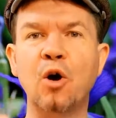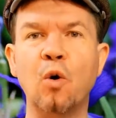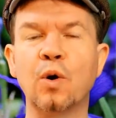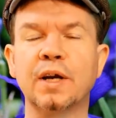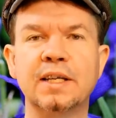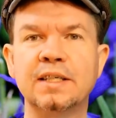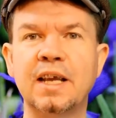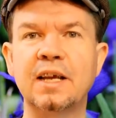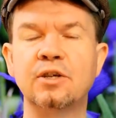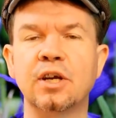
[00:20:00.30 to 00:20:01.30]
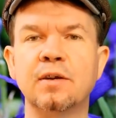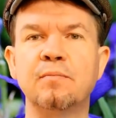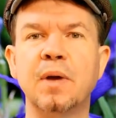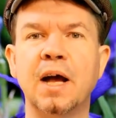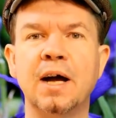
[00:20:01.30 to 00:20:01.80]
organization.
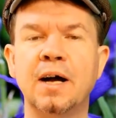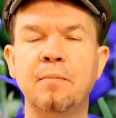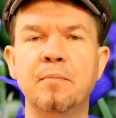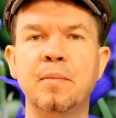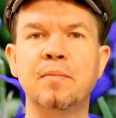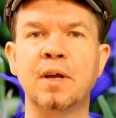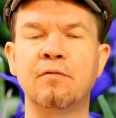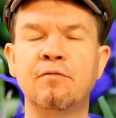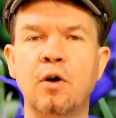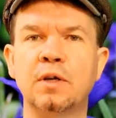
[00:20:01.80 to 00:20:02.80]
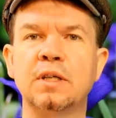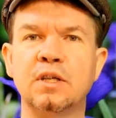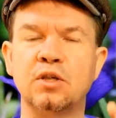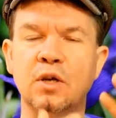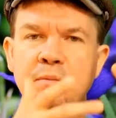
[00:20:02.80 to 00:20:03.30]
Their focus
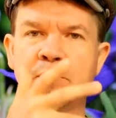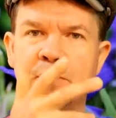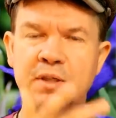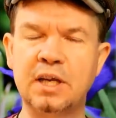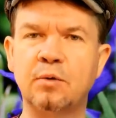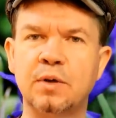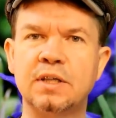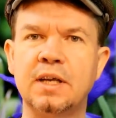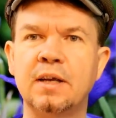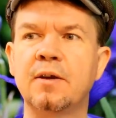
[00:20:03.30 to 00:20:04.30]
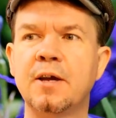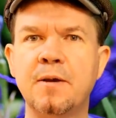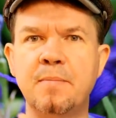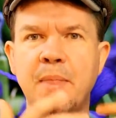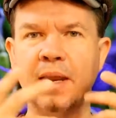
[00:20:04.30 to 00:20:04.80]
is on secrecy
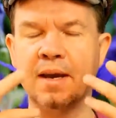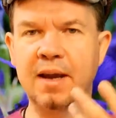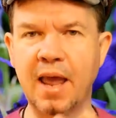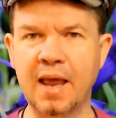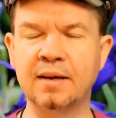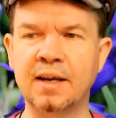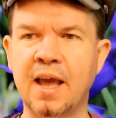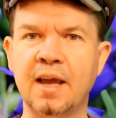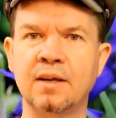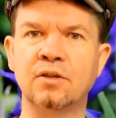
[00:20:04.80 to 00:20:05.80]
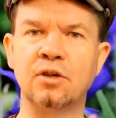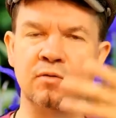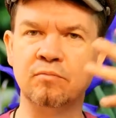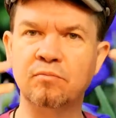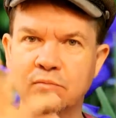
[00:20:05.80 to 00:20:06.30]
and NDAs
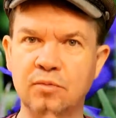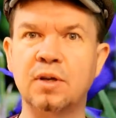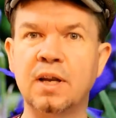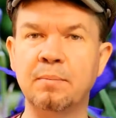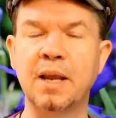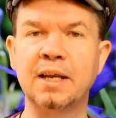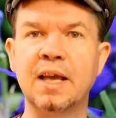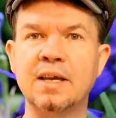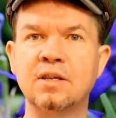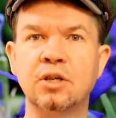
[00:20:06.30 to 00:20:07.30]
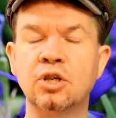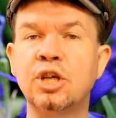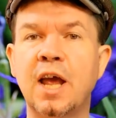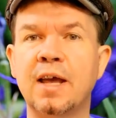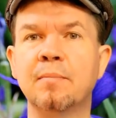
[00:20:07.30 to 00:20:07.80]
and, in many cases,
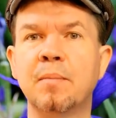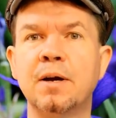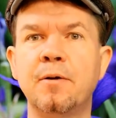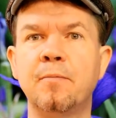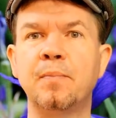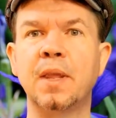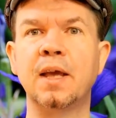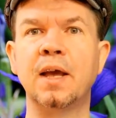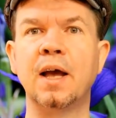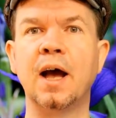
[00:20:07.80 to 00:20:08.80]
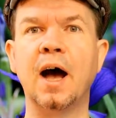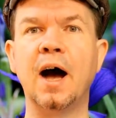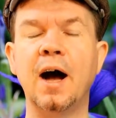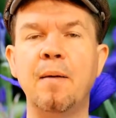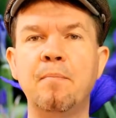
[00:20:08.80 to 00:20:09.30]
shame.
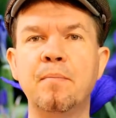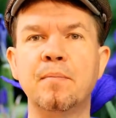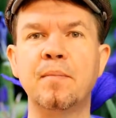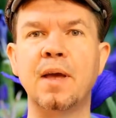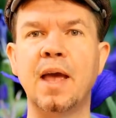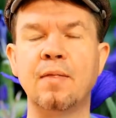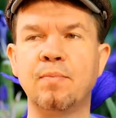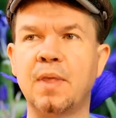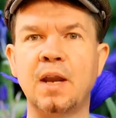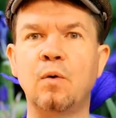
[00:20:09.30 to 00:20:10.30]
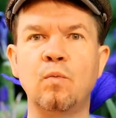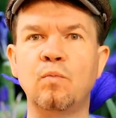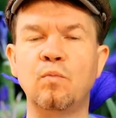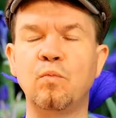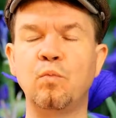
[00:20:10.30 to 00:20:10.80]
And they don't
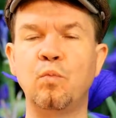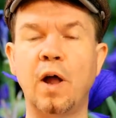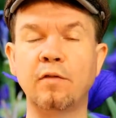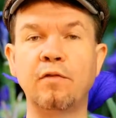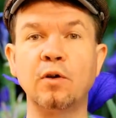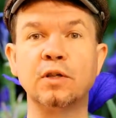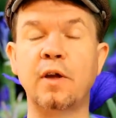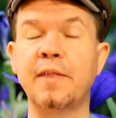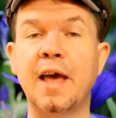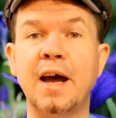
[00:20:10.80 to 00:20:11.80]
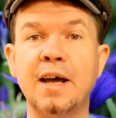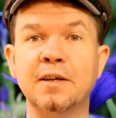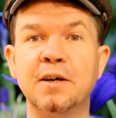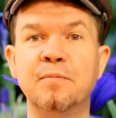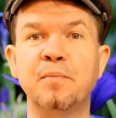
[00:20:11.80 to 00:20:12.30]
want to focus on that either,